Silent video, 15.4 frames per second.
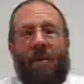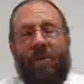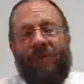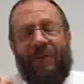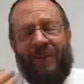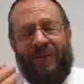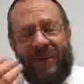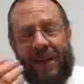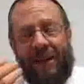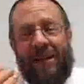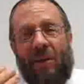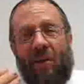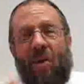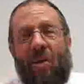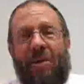
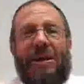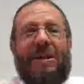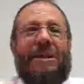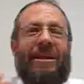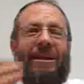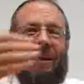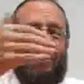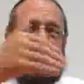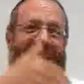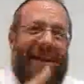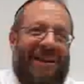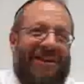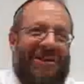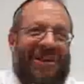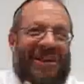philosophically oriented
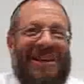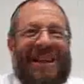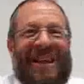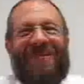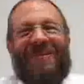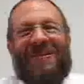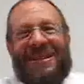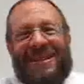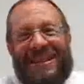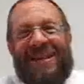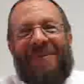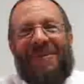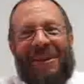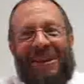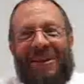ontology and
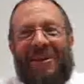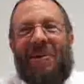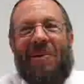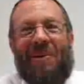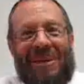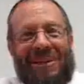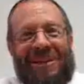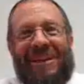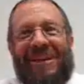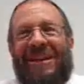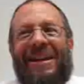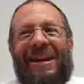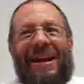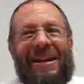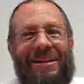philosophically oriented
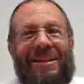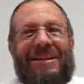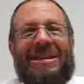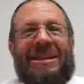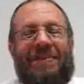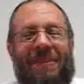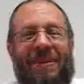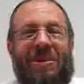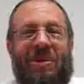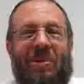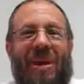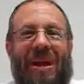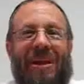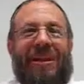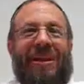ethics and
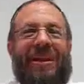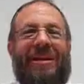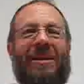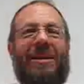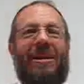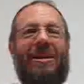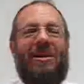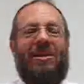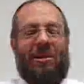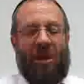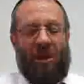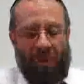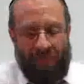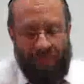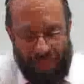spirituality.
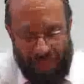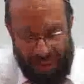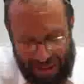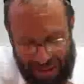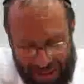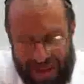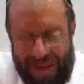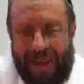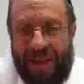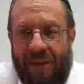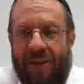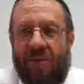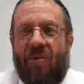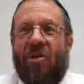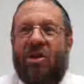So the
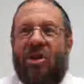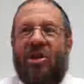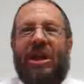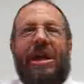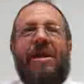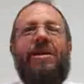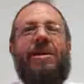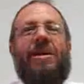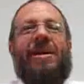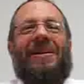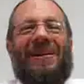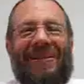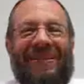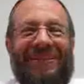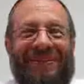
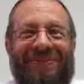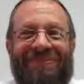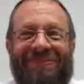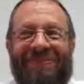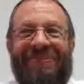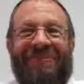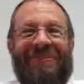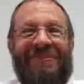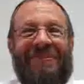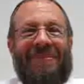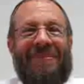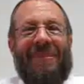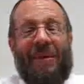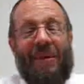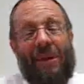crescendo,
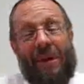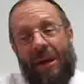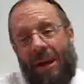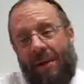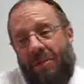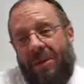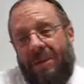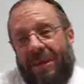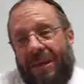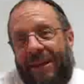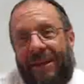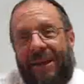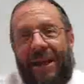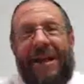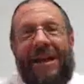I wouldn't say
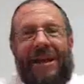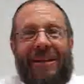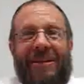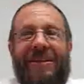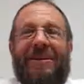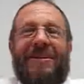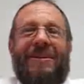the end,